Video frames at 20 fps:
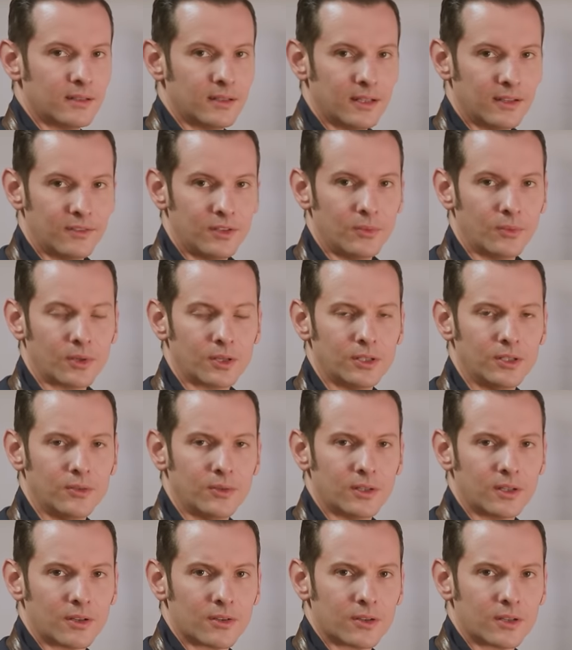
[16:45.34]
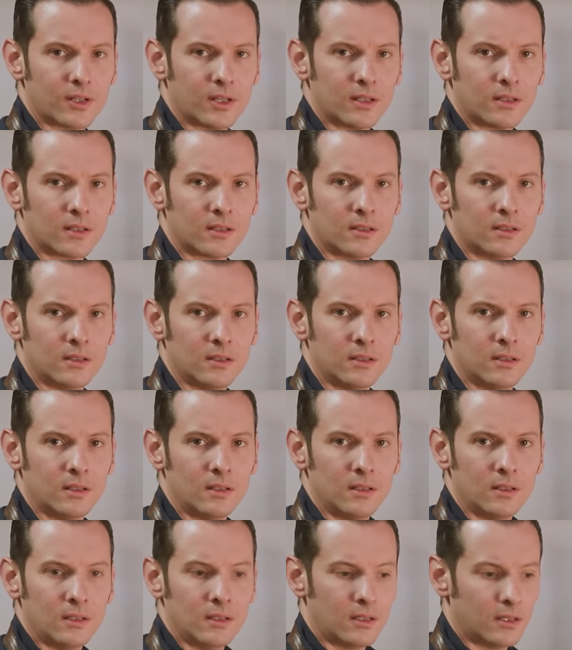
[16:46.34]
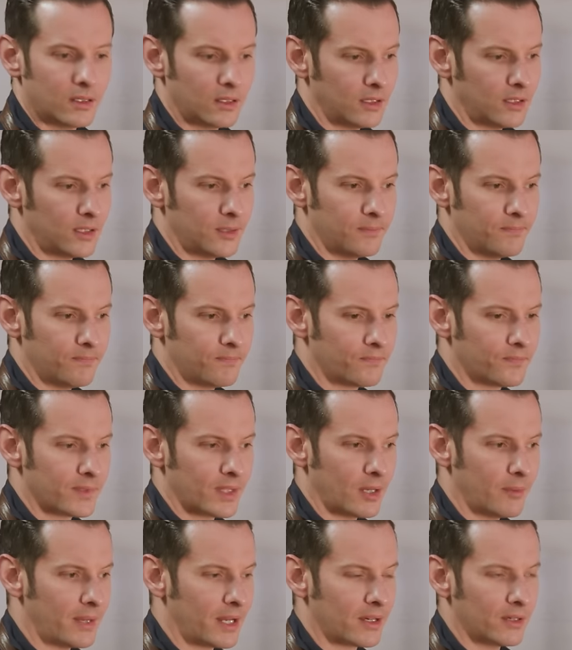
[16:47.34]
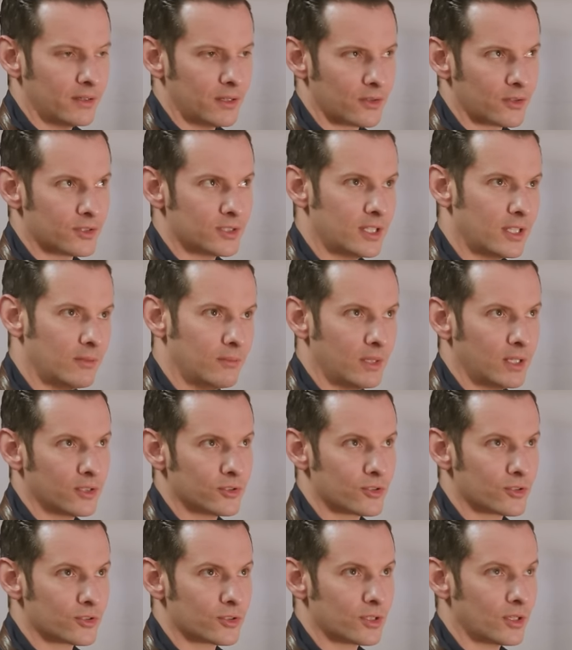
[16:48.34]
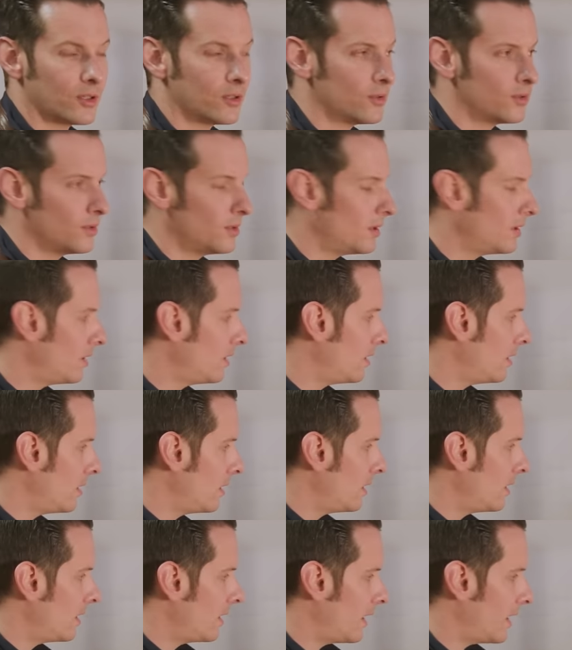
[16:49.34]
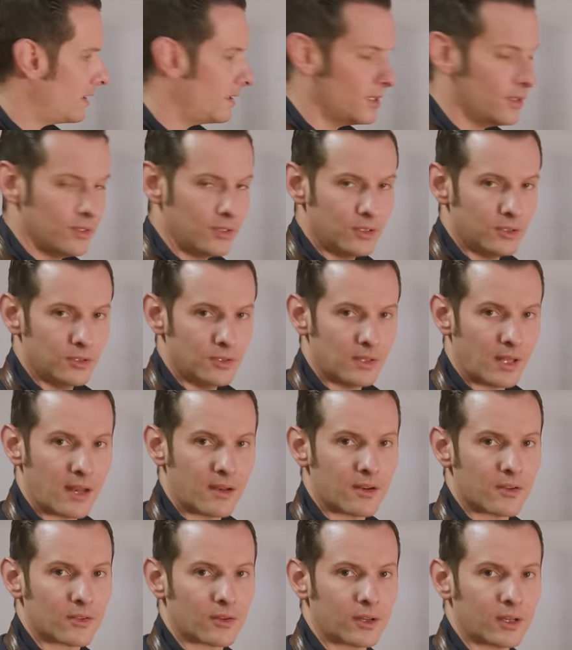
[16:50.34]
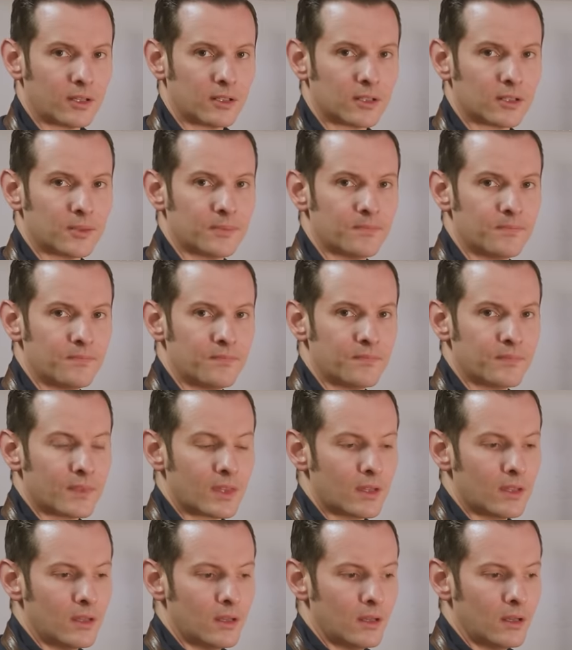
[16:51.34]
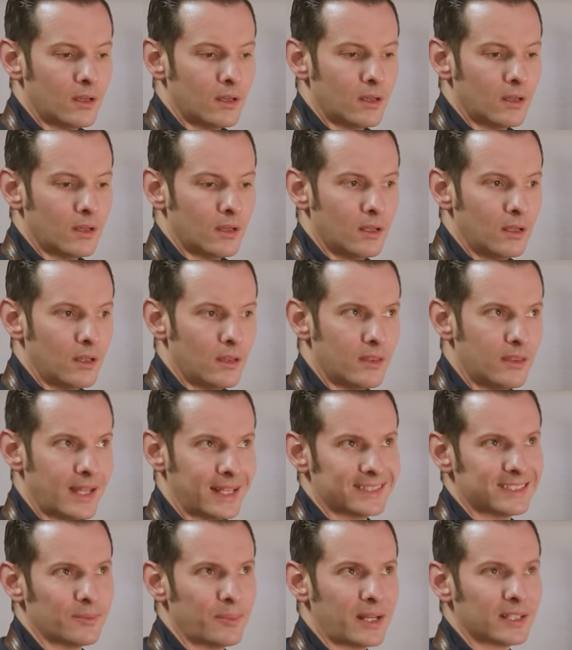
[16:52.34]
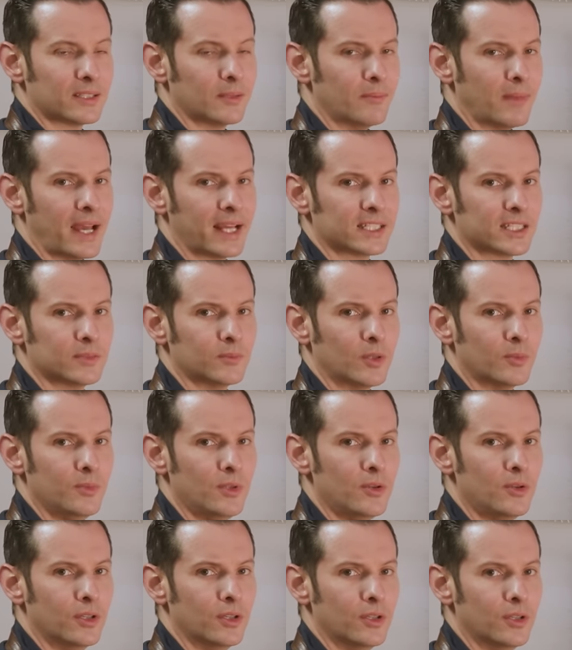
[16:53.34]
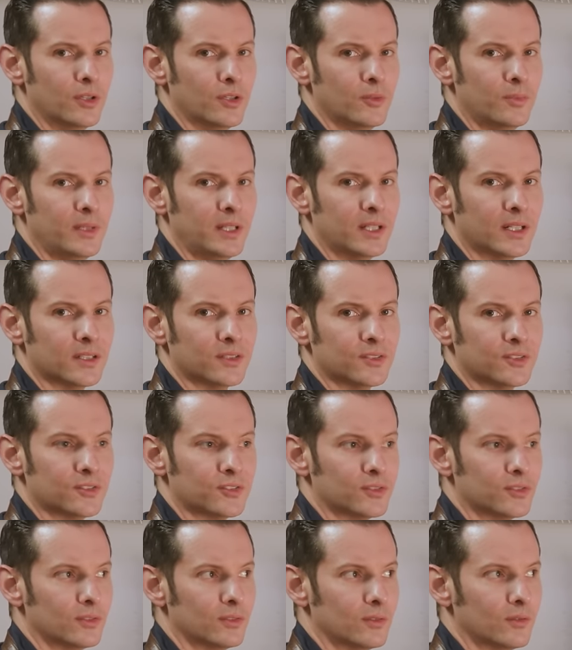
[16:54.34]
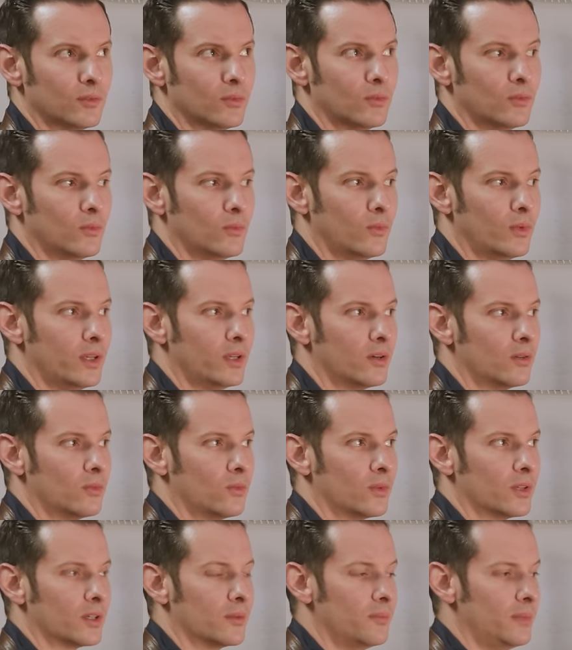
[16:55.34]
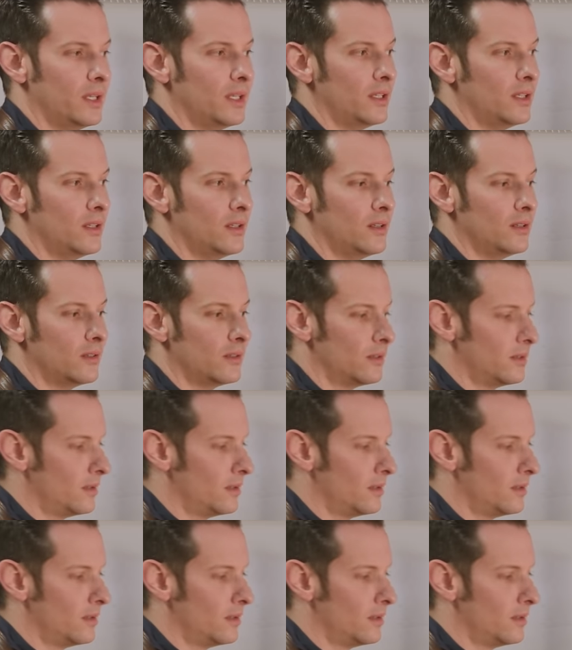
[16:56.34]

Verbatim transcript: if you want to do another color. Um, about another ten minutes or so, and then you can do that other color. That's about the maximum you can do because we don't want to be